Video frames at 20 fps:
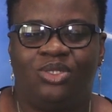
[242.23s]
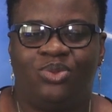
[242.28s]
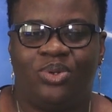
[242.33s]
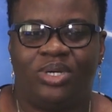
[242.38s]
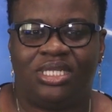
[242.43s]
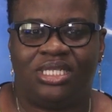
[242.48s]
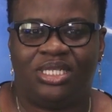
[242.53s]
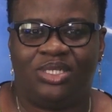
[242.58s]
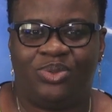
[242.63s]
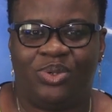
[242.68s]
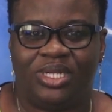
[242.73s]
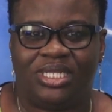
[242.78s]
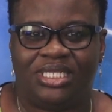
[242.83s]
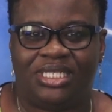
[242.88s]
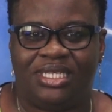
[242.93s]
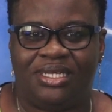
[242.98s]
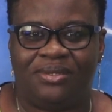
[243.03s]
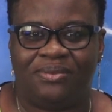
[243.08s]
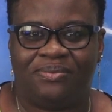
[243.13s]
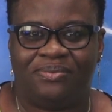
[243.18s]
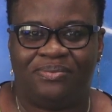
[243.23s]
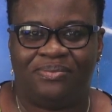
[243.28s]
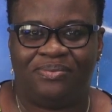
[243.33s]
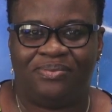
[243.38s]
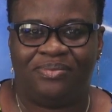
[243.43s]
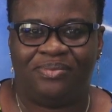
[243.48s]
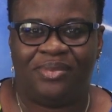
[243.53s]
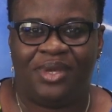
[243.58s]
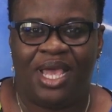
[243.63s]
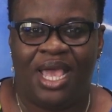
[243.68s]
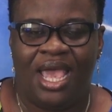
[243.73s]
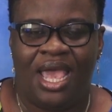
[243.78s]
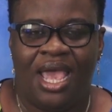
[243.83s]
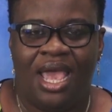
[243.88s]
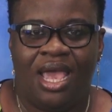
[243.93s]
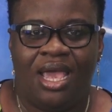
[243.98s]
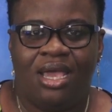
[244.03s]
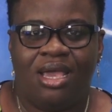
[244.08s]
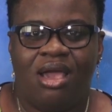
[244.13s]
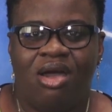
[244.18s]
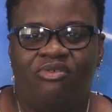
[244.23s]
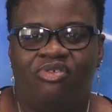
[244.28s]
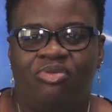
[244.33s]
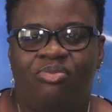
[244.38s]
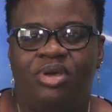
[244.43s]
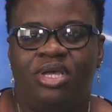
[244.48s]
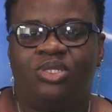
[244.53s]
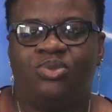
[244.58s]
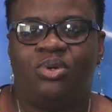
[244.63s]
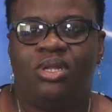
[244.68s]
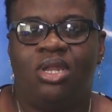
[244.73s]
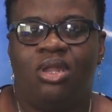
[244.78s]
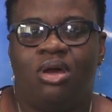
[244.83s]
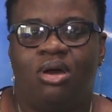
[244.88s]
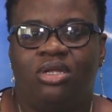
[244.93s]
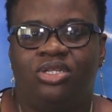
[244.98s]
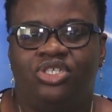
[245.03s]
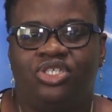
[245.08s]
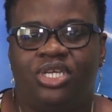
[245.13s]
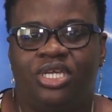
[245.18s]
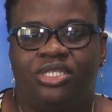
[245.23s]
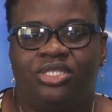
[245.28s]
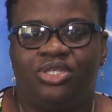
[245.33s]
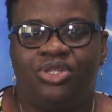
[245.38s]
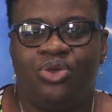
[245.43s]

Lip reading: 2020. Government will launch its